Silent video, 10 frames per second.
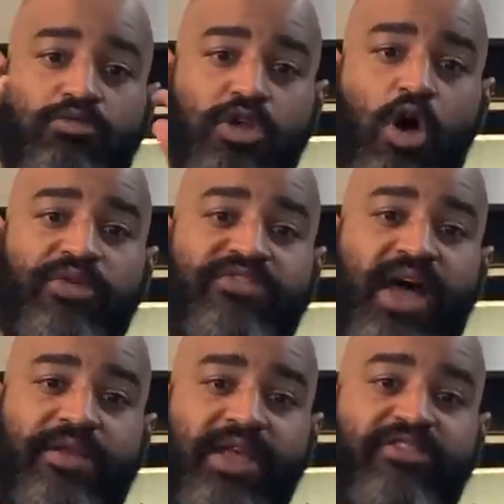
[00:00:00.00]
no, it's
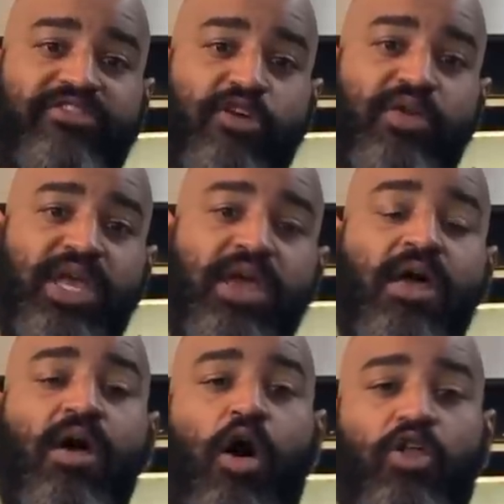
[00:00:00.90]
not necessary,
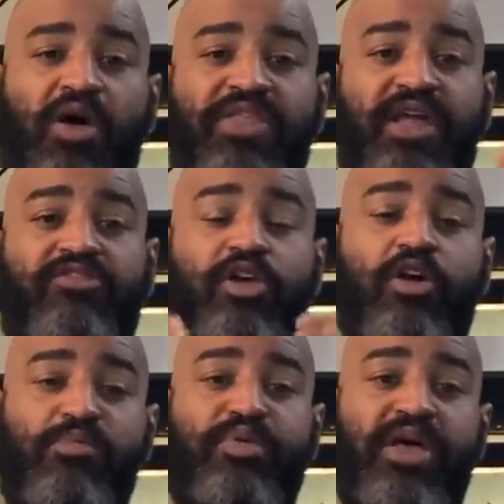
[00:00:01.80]
although I think it's a
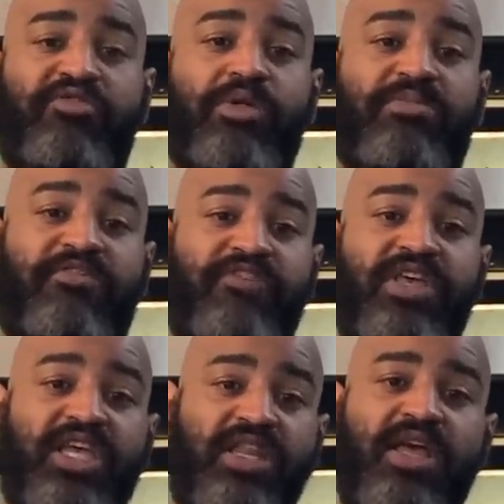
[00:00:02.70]
good place for them to
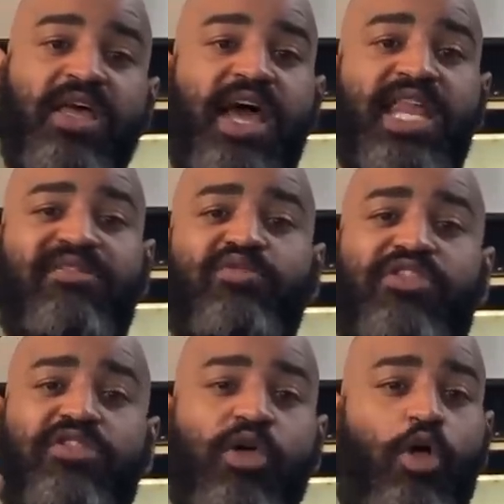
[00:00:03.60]
feed, and even with
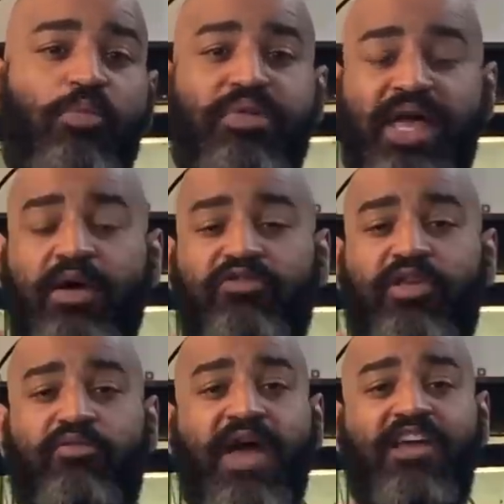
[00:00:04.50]
adult plecos,
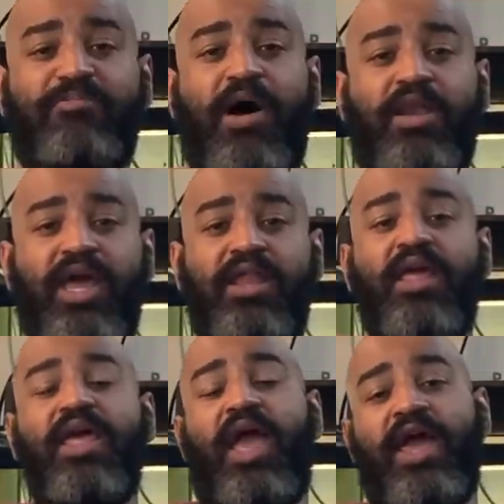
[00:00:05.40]
they'll rasp on it,
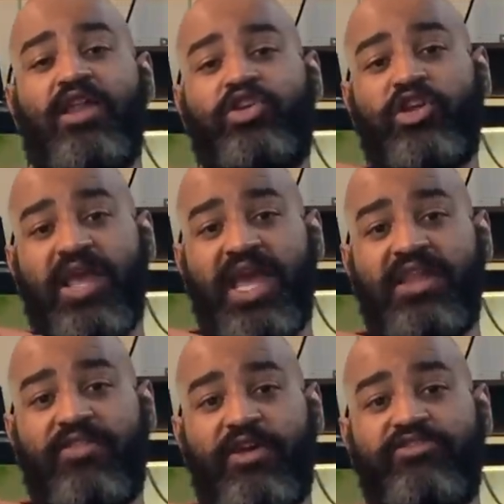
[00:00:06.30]
and it should aid
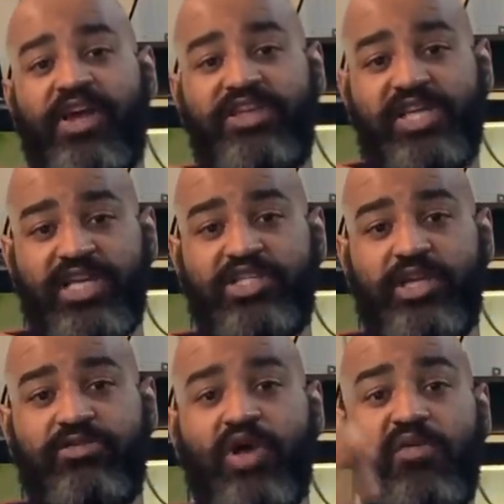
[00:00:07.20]
in their
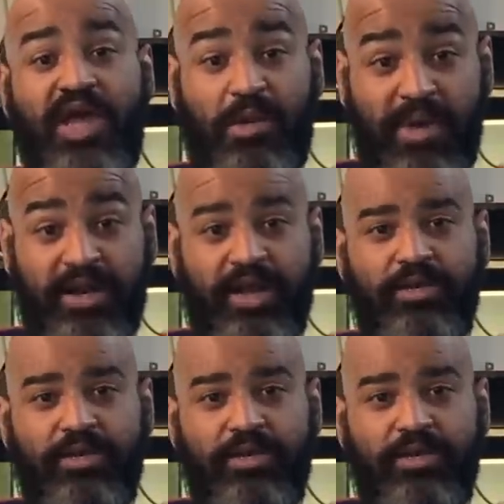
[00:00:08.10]
digestion, so I recommend it.